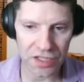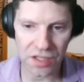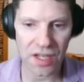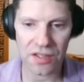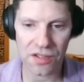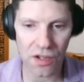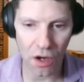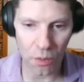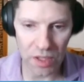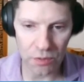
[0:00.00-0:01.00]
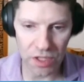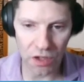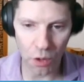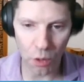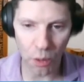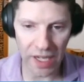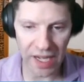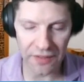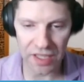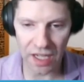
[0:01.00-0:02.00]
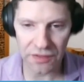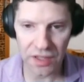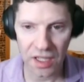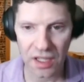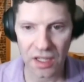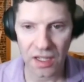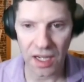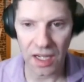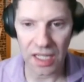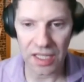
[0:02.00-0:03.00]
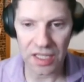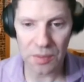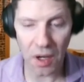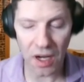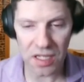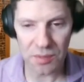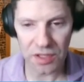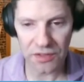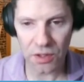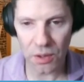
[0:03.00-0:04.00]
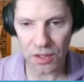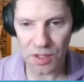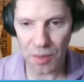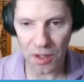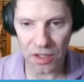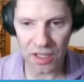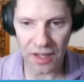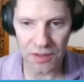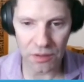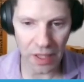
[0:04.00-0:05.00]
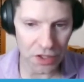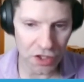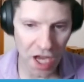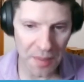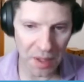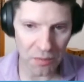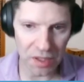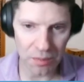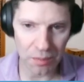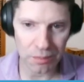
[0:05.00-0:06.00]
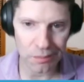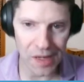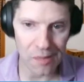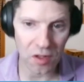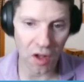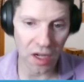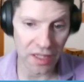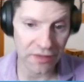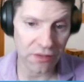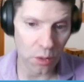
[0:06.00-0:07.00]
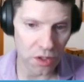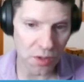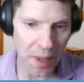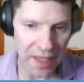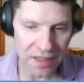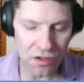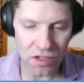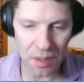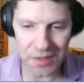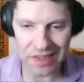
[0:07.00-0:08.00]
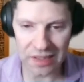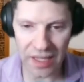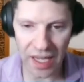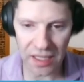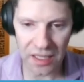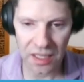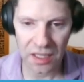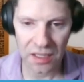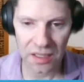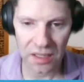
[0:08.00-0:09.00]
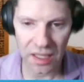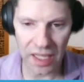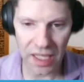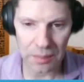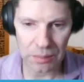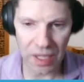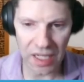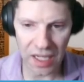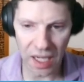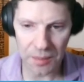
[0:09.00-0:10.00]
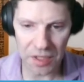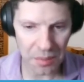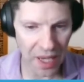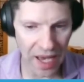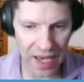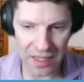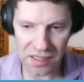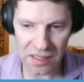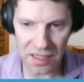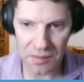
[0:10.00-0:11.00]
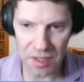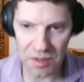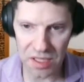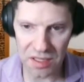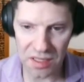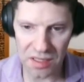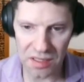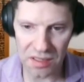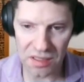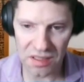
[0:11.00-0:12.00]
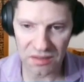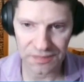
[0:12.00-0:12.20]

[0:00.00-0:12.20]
just says no, we don't quite have enough. It's possible, of course, partner could have the right shape and we may belong in 4 spades or something like that. But I'm going to pass, and maybe this is